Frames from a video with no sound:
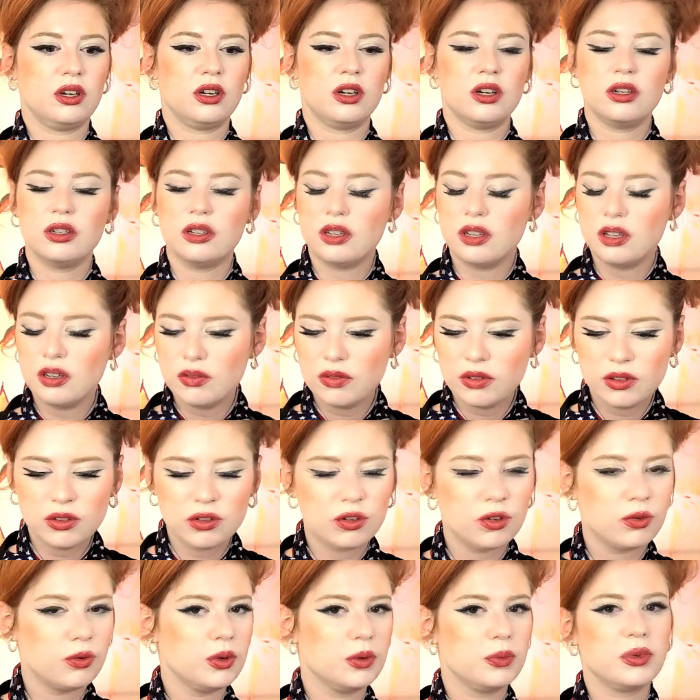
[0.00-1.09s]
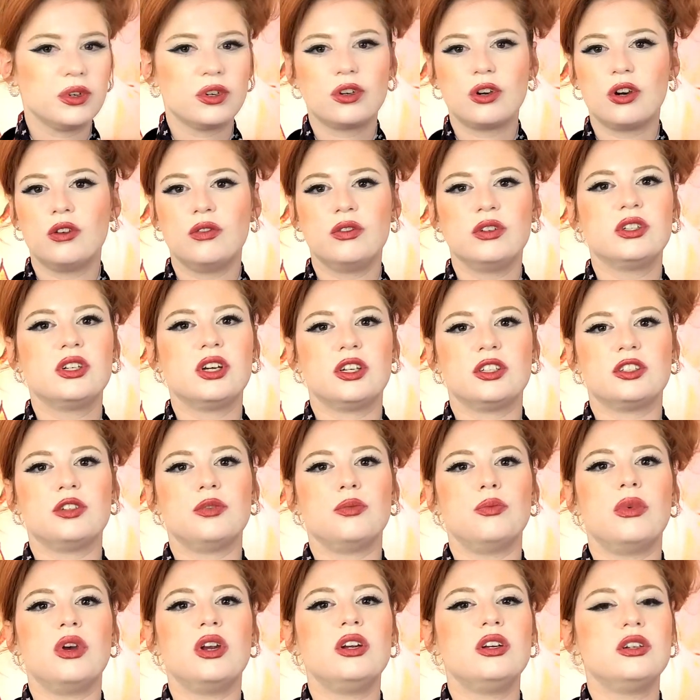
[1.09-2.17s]
And even though we've been COVID
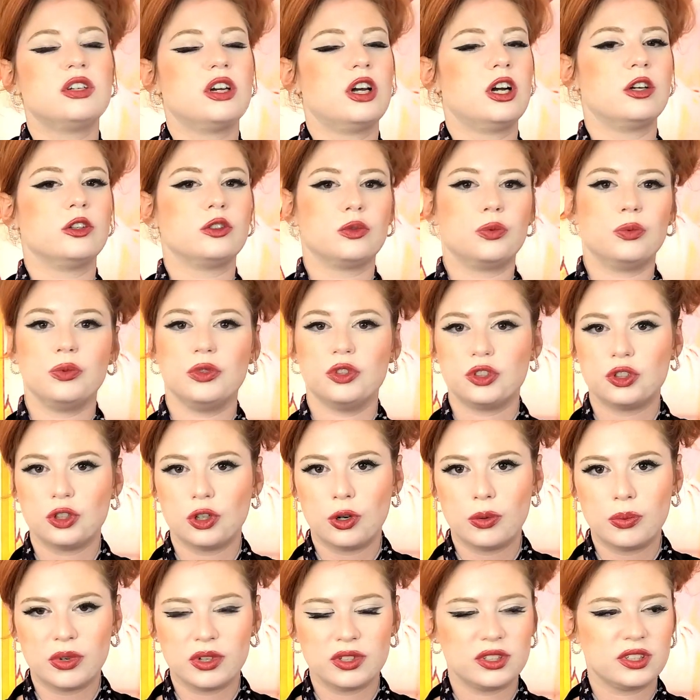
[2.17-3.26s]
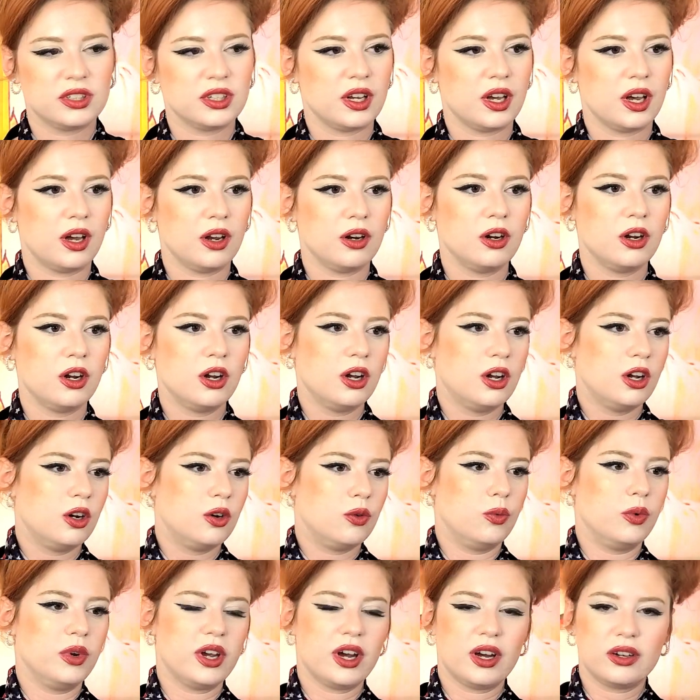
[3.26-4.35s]
tested many times, when we show up on set,
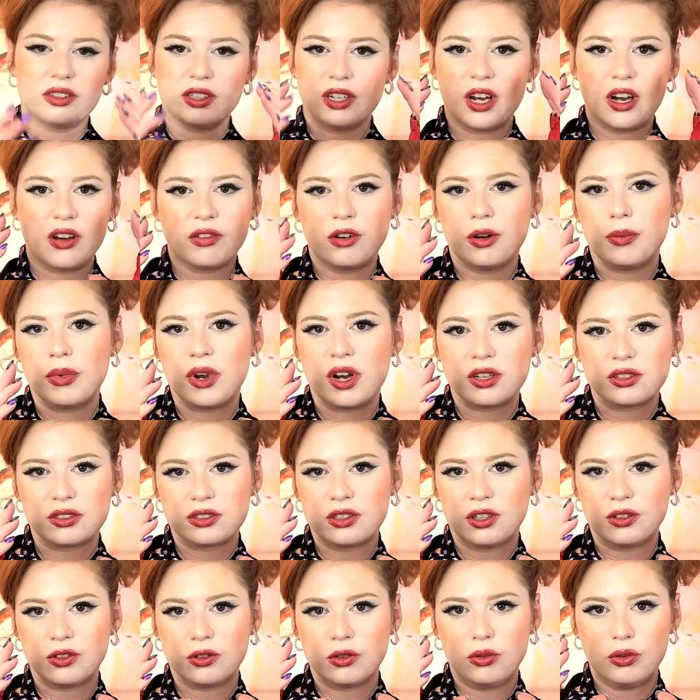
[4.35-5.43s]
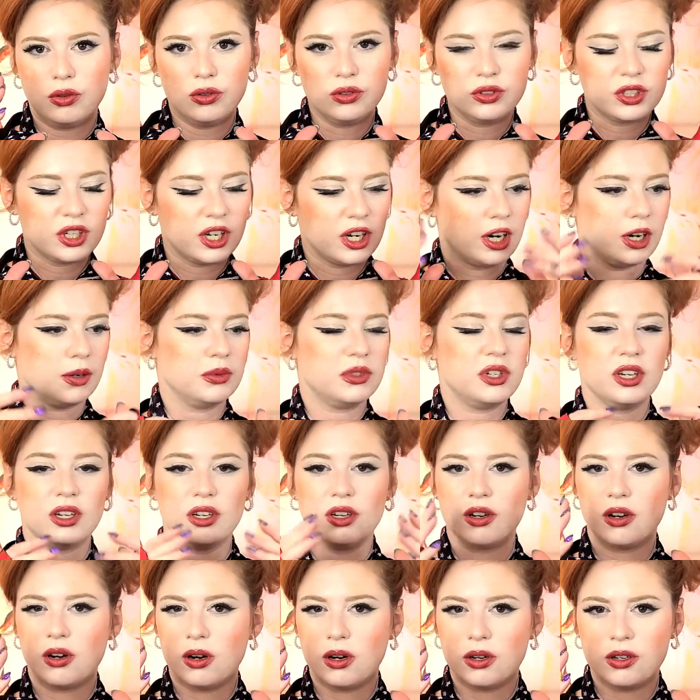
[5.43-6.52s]
we have to have our mask on the whole time, take
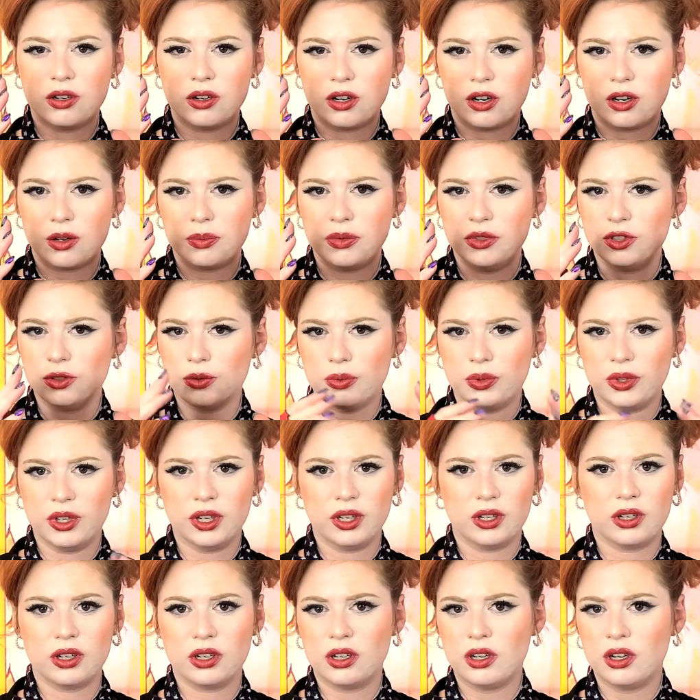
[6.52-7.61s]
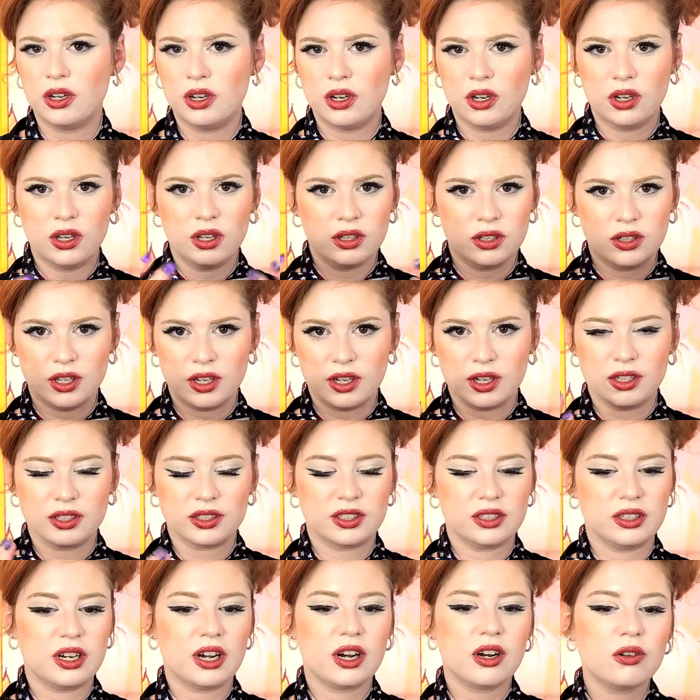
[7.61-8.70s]
it on and off between things.
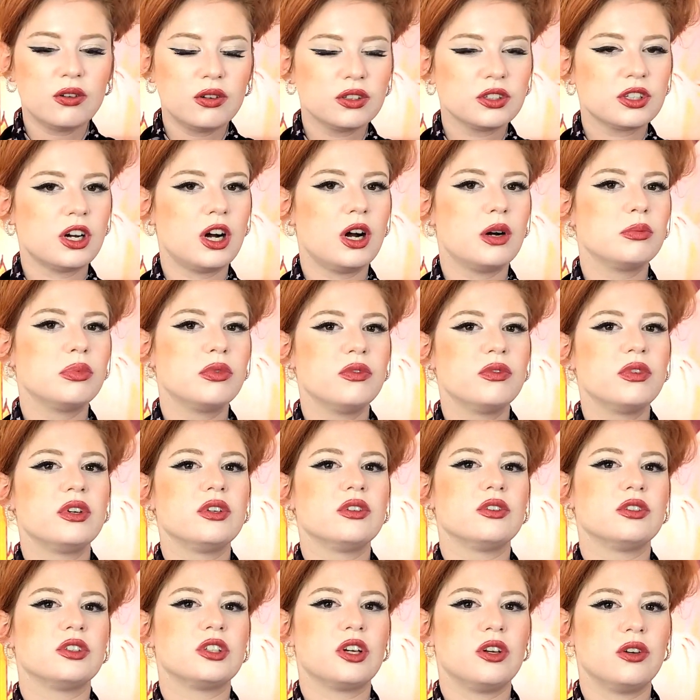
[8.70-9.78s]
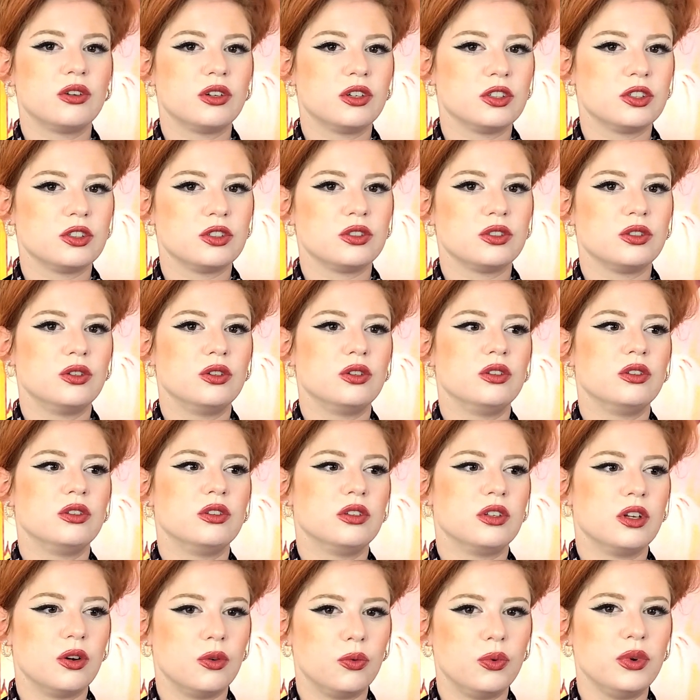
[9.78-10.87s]
Now, on top of it, they're telling us
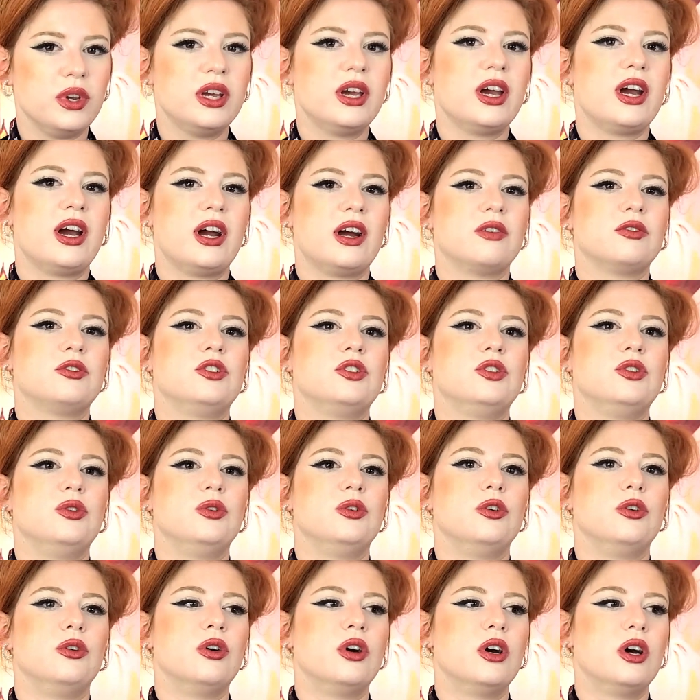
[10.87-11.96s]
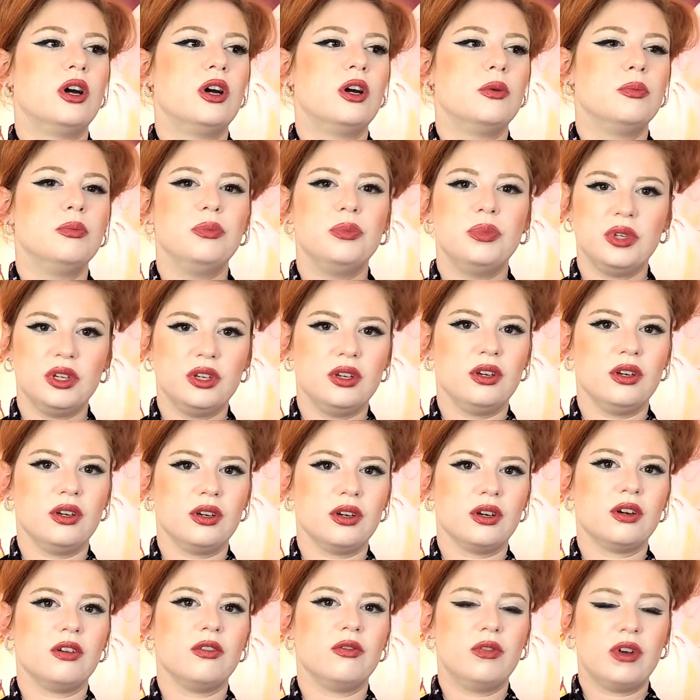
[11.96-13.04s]
that we have to
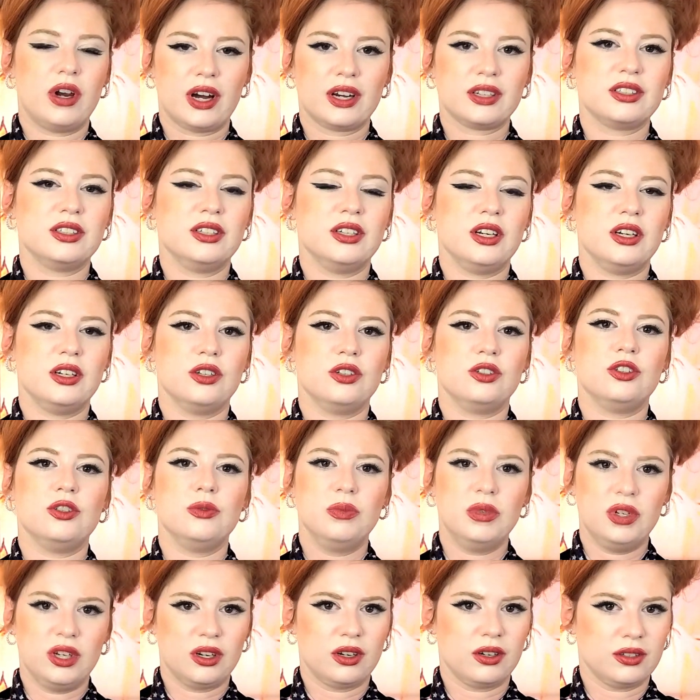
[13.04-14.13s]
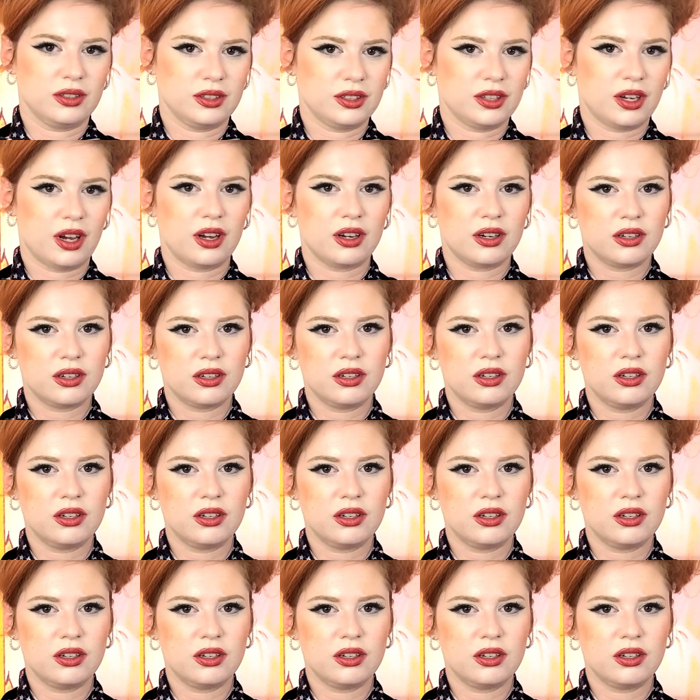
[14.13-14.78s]
be vaccinated to be on set.